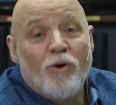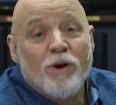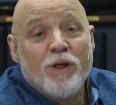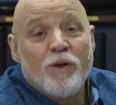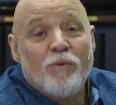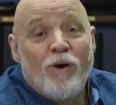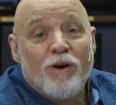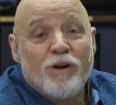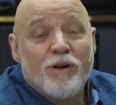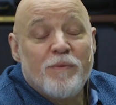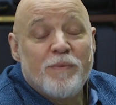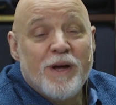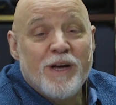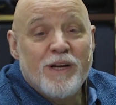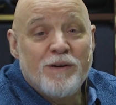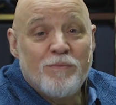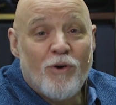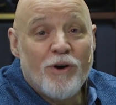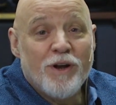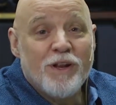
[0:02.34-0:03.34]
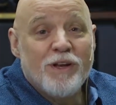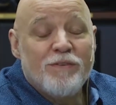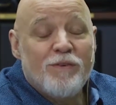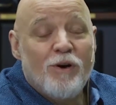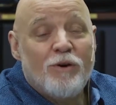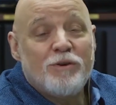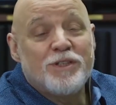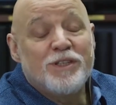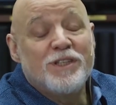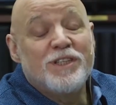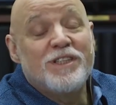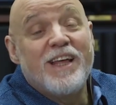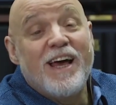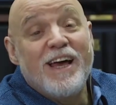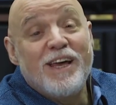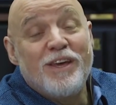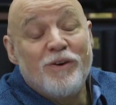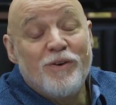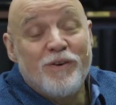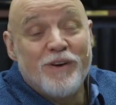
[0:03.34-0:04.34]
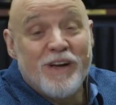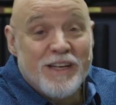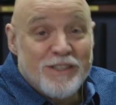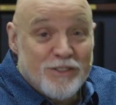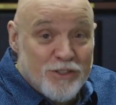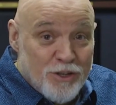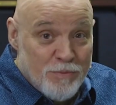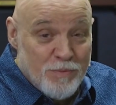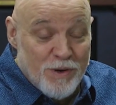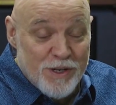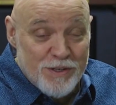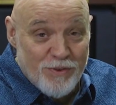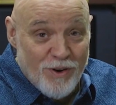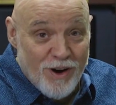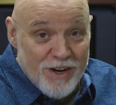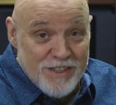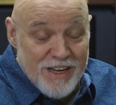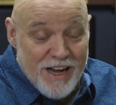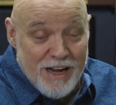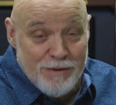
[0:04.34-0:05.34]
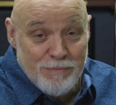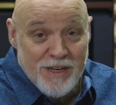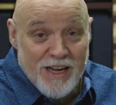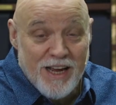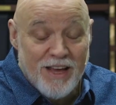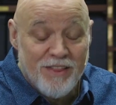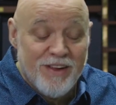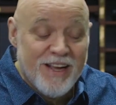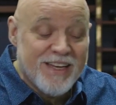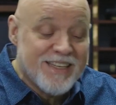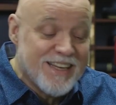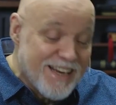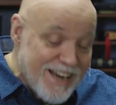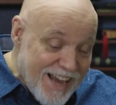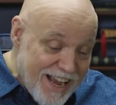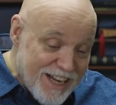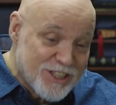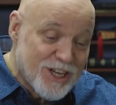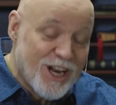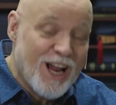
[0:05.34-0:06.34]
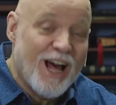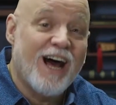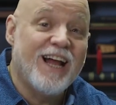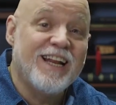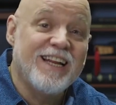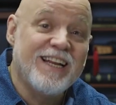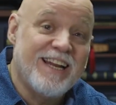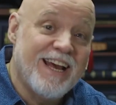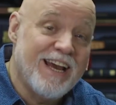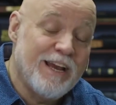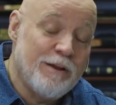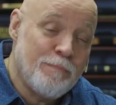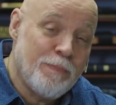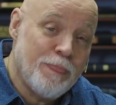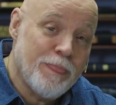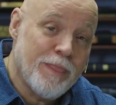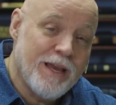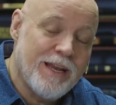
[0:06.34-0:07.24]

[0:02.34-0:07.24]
morning. Welcome again to Morning Devotions. Thank you again so much for our time together. It's a national holiday.